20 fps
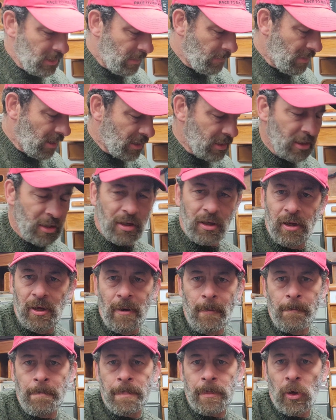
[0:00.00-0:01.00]
And I'm not going to
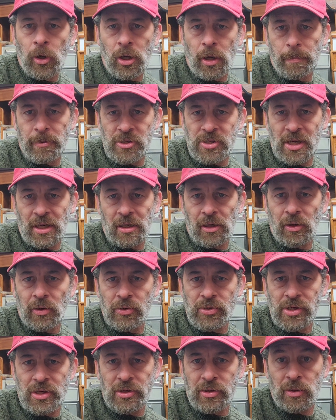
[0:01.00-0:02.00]
hook up a second
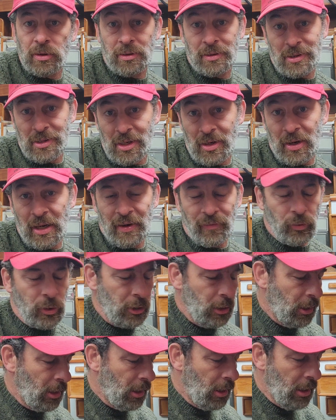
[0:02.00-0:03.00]
hose into it because I don't have
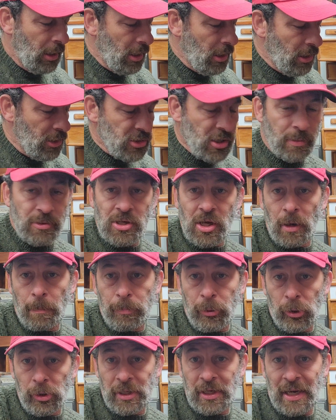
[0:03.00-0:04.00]
one. So I'm just going
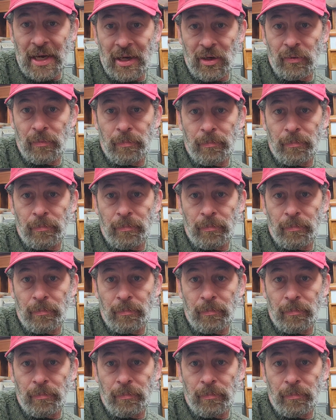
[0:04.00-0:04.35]
to pull it out